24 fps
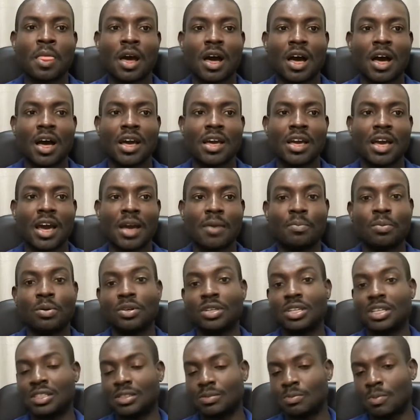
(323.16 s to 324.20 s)
I
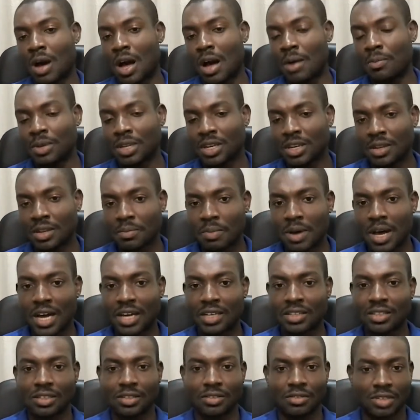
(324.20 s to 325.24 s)
put his mom in the
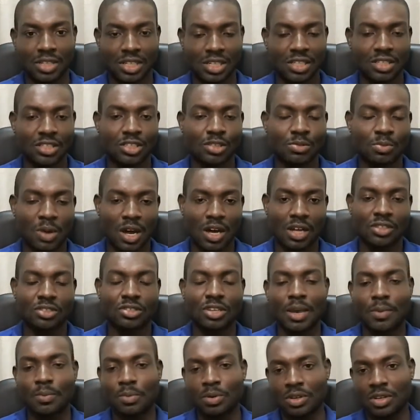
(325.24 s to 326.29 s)
back. They're really small,
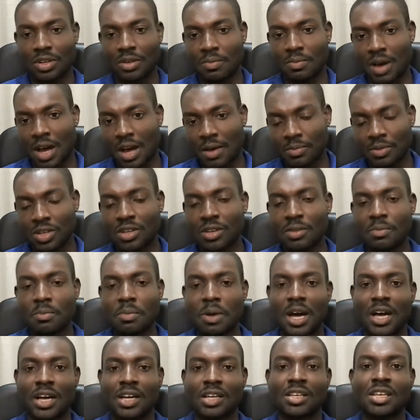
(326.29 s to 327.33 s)
so I put the mom in the
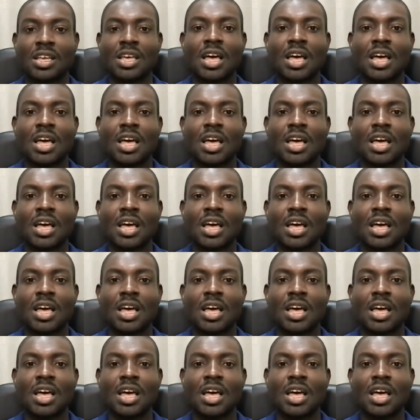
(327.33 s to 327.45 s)
back.